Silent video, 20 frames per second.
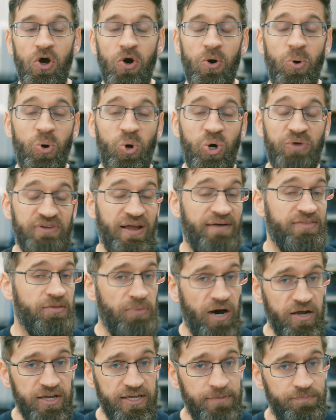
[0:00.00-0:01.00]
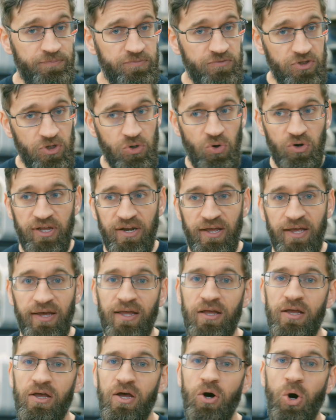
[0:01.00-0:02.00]
Or if you have the money, you can go get
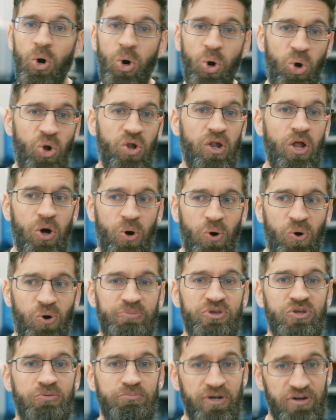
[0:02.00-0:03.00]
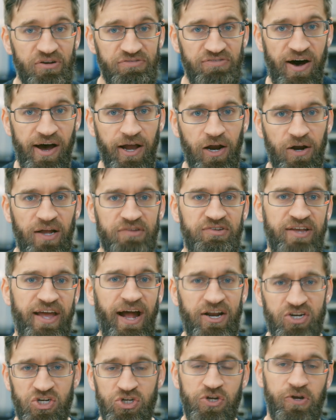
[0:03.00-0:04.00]
a whole home humidifier
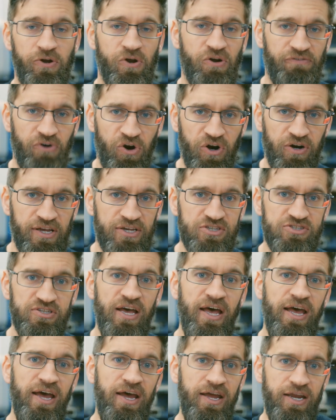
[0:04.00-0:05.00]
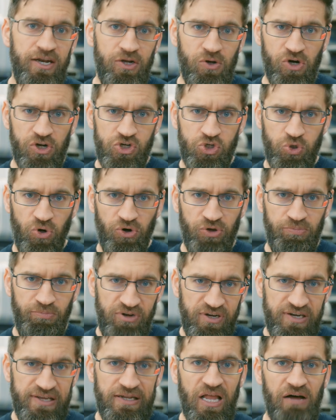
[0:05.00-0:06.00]
attached to your furnace and go control
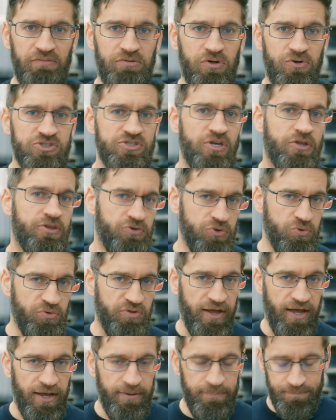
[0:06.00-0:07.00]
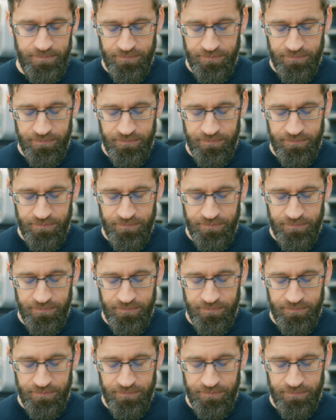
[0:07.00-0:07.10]
humidity levels through that.